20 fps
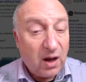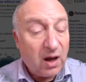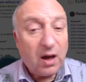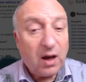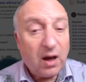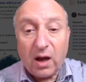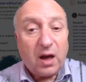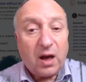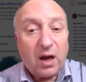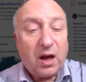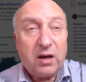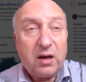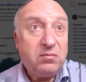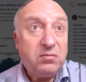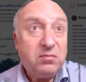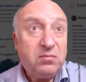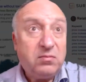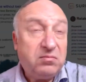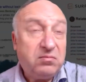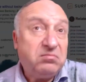and
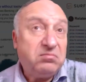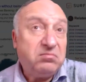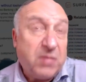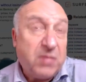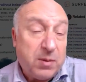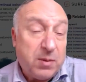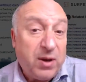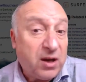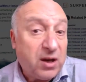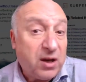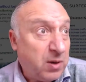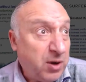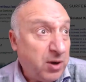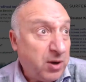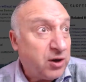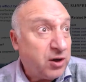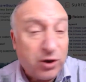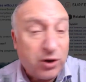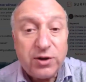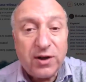maybe I, maybe I could,
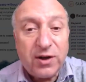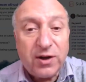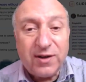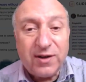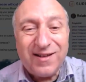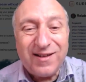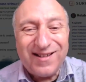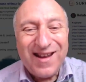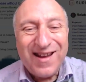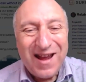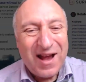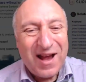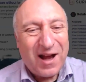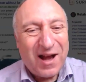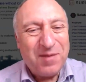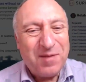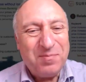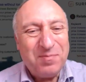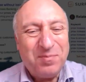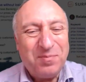um,
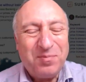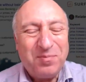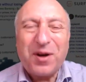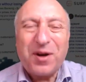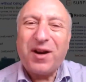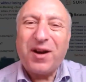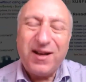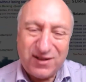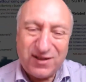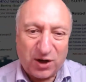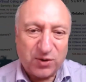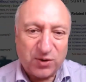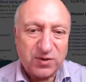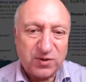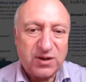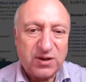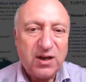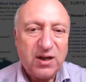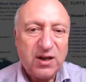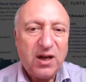but I don't.
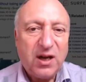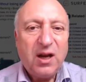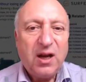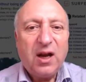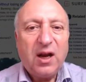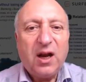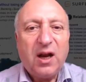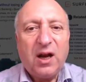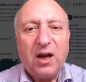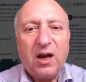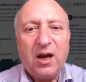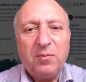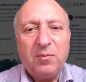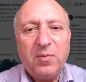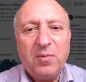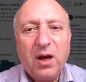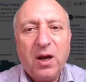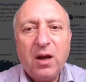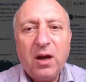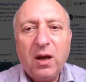Um,
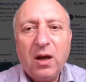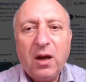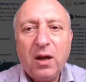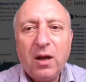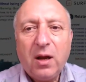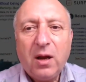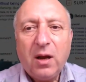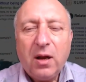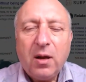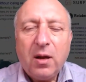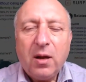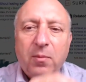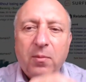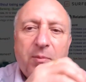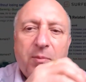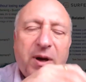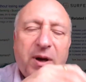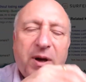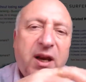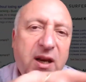but
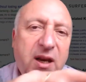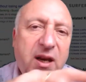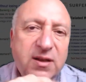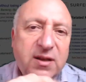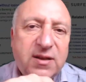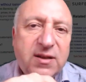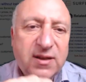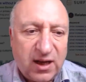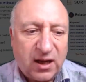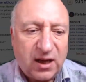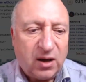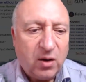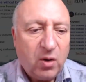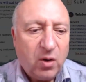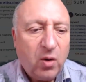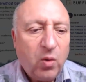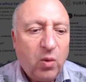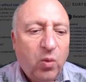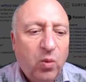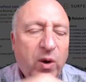here's the thing.
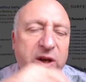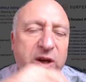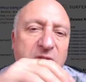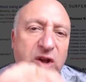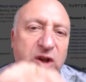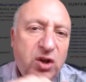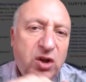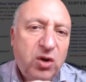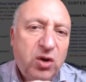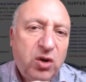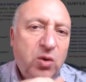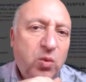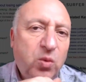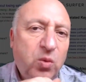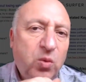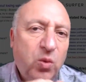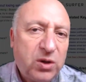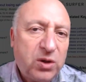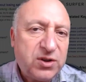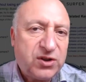When you want
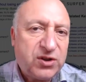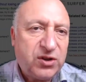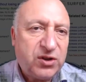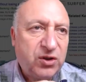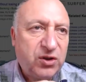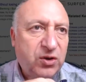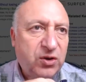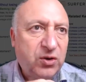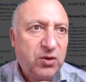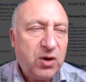to